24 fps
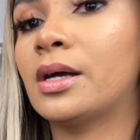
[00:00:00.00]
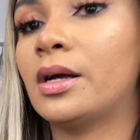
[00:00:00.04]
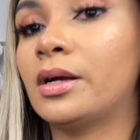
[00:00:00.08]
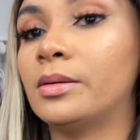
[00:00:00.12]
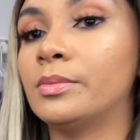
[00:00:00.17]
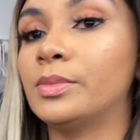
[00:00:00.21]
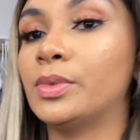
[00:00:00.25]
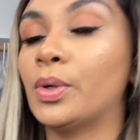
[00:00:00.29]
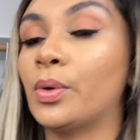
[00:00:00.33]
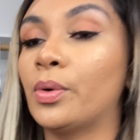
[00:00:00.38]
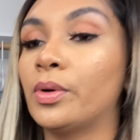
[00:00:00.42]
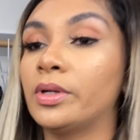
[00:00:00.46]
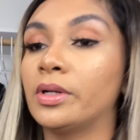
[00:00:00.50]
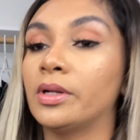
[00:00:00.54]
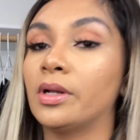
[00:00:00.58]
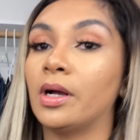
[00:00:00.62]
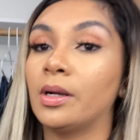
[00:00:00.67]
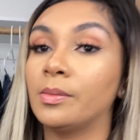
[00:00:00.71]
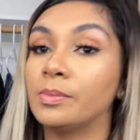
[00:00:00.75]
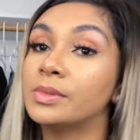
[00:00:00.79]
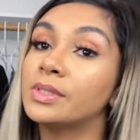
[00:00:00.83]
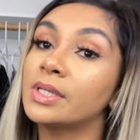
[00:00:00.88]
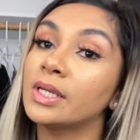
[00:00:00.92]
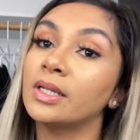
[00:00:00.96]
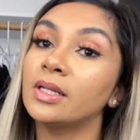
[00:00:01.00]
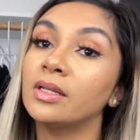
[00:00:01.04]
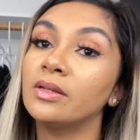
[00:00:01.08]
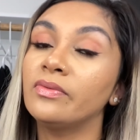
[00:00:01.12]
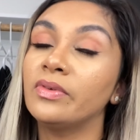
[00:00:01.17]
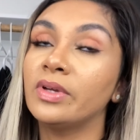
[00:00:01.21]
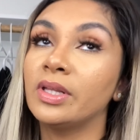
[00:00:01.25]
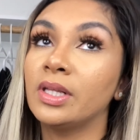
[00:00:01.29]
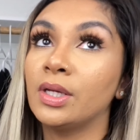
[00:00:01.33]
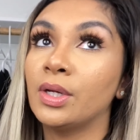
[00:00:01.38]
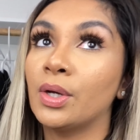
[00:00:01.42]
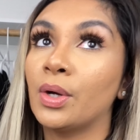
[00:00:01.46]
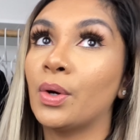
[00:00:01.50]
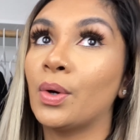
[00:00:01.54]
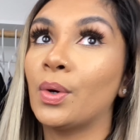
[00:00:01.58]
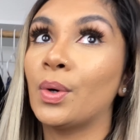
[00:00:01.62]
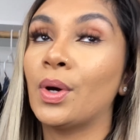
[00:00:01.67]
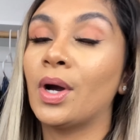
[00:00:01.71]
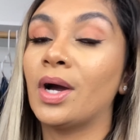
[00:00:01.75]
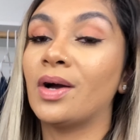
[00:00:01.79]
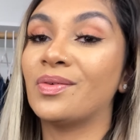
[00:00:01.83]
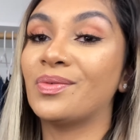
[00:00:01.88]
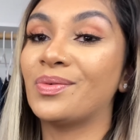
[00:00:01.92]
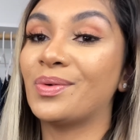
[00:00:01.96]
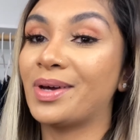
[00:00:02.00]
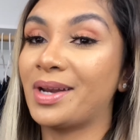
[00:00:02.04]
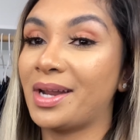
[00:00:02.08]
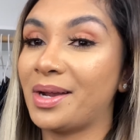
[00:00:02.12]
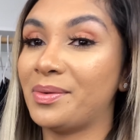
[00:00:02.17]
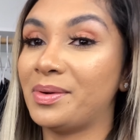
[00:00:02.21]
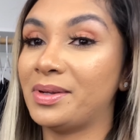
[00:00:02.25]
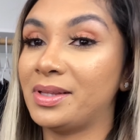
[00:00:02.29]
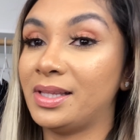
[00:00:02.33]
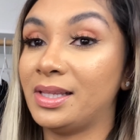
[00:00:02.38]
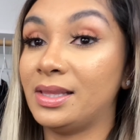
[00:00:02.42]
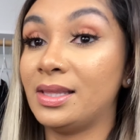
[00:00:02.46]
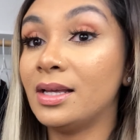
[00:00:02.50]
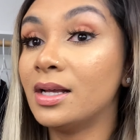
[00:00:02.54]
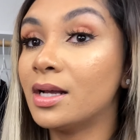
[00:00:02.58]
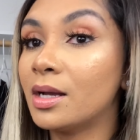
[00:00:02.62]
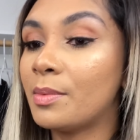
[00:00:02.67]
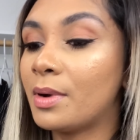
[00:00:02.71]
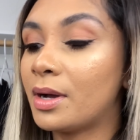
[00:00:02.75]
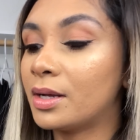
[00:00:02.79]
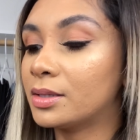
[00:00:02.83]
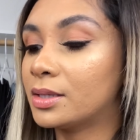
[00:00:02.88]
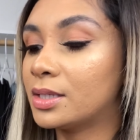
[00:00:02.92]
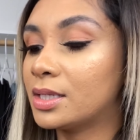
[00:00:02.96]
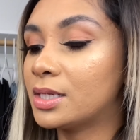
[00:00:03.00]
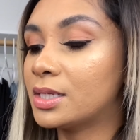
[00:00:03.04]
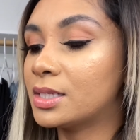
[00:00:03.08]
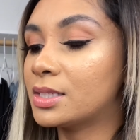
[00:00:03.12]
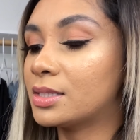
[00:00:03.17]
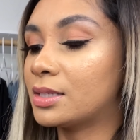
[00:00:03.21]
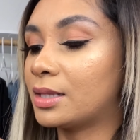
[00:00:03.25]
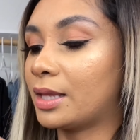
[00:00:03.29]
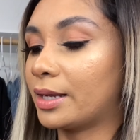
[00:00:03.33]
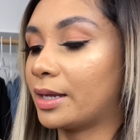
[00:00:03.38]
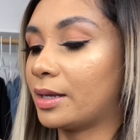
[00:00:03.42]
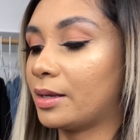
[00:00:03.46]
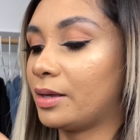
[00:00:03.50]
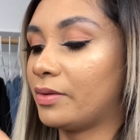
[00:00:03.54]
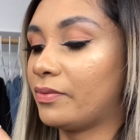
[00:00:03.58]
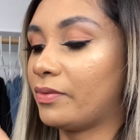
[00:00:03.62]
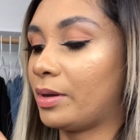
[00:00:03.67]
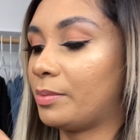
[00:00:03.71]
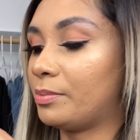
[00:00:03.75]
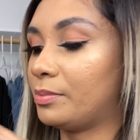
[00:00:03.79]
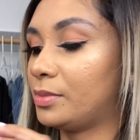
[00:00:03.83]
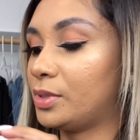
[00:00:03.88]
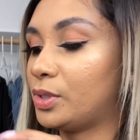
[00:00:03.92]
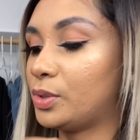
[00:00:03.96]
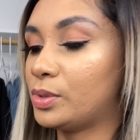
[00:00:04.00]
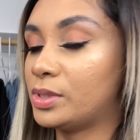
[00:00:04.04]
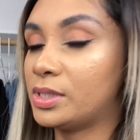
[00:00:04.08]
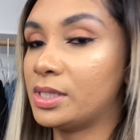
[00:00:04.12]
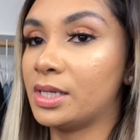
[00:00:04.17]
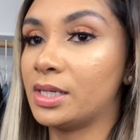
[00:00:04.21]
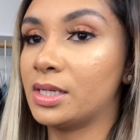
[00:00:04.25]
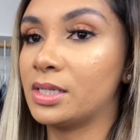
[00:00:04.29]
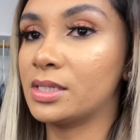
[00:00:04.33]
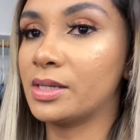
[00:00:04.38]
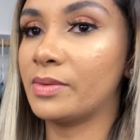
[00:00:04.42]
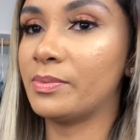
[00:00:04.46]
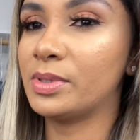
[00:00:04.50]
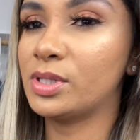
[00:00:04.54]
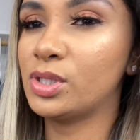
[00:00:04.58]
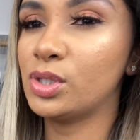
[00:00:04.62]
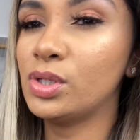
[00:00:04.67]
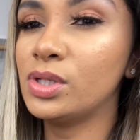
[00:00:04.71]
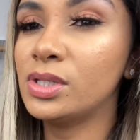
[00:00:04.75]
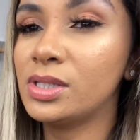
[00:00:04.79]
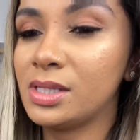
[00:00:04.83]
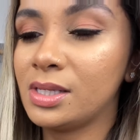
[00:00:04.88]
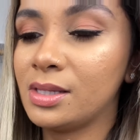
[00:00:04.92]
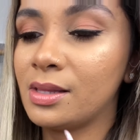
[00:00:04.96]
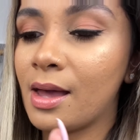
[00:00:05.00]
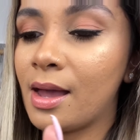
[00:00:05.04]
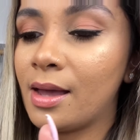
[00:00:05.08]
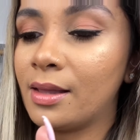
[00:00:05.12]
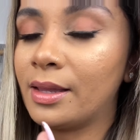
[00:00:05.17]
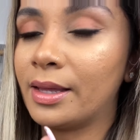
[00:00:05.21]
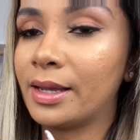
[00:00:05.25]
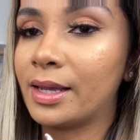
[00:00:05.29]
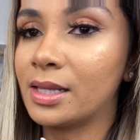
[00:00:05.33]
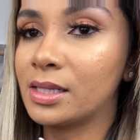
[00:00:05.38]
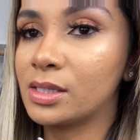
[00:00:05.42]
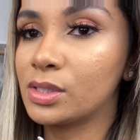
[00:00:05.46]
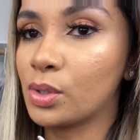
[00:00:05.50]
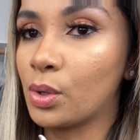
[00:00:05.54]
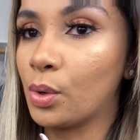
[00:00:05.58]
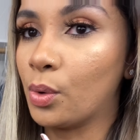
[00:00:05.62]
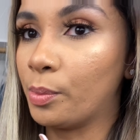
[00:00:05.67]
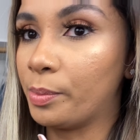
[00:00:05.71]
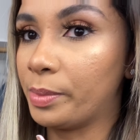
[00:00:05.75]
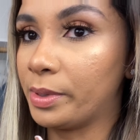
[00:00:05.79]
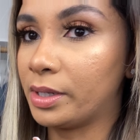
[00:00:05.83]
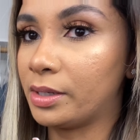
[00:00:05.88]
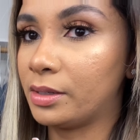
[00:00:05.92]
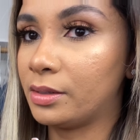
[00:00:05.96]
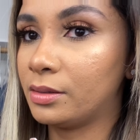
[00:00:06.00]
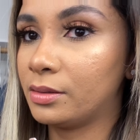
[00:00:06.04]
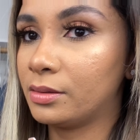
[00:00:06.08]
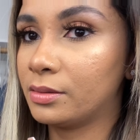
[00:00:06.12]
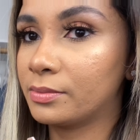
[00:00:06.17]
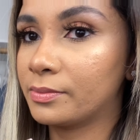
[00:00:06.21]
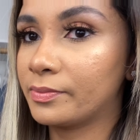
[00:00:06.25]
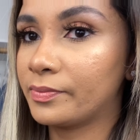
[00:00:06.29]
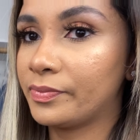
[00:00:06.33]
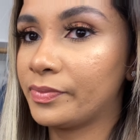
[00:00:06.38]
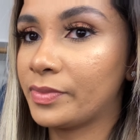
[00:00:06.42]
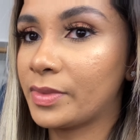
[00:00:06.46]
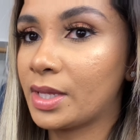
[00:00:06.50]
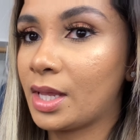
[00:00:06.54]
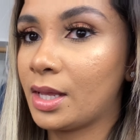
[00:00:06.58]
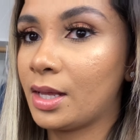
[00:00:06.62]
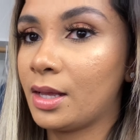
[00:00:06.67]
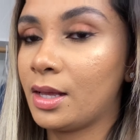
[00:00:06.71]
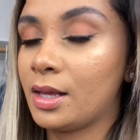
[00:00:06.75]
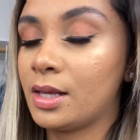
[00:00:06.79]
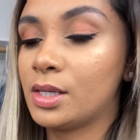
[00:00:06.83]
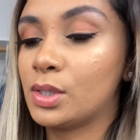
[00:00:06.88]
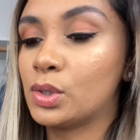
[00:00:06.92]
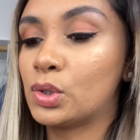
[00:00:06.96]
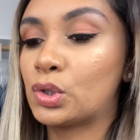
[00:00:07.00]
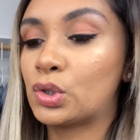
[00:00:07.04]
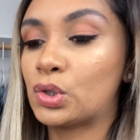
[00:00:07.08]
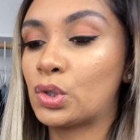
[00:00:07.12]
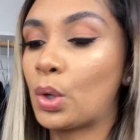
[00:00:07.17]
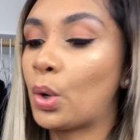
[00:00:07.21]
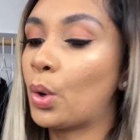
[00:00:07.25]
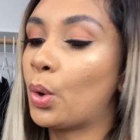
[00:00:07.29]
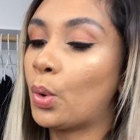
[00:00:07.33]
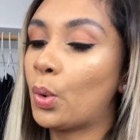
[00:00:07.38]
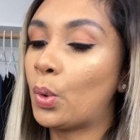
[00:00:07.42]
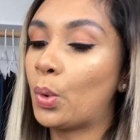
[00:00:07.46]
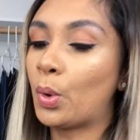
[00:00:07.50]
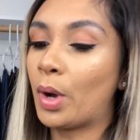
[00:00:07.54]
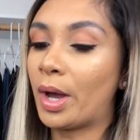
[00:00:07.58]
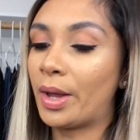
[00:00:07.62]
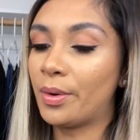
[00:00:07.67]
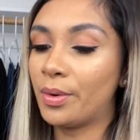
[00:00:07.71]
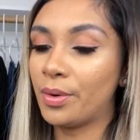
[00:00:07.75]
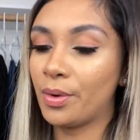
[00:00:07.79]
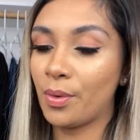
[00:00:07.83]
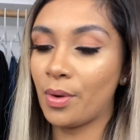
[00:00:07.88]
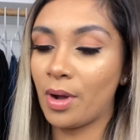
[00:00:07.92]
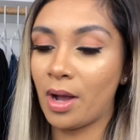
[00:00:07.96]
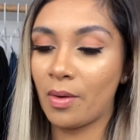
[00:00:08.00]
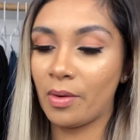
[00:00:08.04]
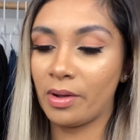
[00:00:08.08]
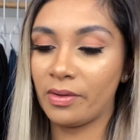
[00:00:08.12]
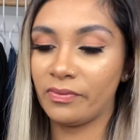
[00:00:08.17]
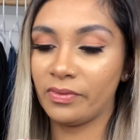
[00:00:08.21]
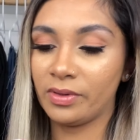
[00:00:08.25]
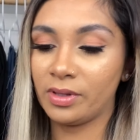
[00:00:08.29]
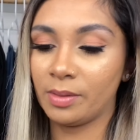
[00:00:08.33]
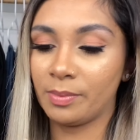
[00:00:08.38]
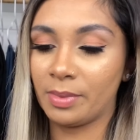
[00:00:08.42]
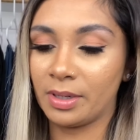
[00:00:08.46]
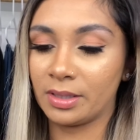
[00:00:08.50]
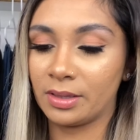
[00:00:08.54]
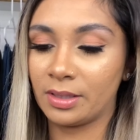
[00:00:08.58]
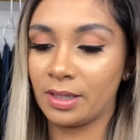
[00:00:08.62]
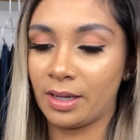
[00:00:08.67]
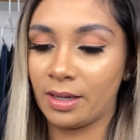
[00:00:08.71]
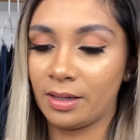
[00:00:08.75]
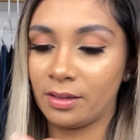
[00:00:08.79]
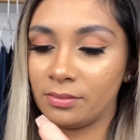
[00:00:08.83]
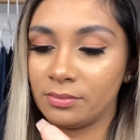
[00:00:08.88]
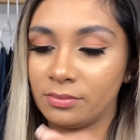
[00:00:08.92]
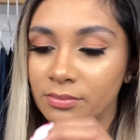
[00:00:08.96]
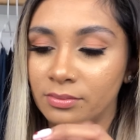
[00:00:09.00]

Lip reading: know in an updated video of what I really think about this, like if I'm using it and stuff. But do you see that? Like, it's open. So I don't know how I feel about that.